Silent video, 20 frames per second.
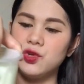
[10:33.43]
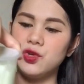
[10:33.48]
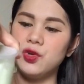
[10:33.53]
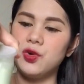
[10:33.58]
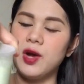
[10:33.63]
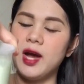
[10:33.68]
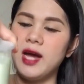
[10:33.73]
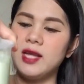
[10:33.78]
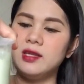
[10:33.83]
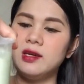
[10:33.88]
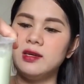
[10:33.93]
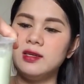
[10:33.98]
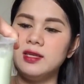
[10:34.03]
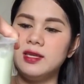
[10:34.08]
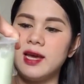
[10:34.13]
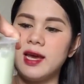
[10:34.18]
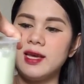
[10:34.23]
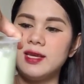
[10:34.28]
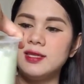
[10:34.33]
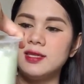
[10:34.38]
So yung
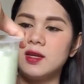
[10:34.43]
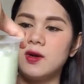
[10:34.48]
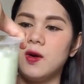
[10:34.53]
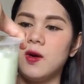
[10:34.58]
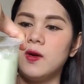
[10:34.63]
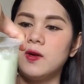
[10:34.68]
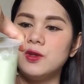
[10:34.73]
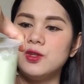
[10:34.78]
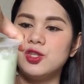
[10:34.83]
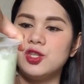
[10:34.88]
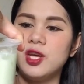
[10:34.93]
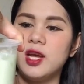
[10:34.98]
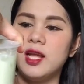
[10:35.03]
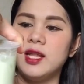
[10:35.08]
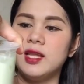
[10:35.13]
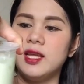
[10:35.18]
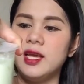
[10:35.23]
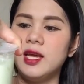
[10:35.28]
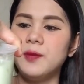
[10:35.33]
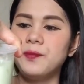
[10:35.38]
add-on niya is coco
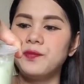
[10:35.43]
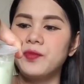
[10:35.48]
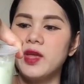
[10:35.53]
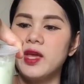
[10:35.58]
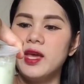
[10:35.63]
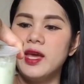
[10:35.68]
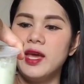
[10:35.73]
jelly.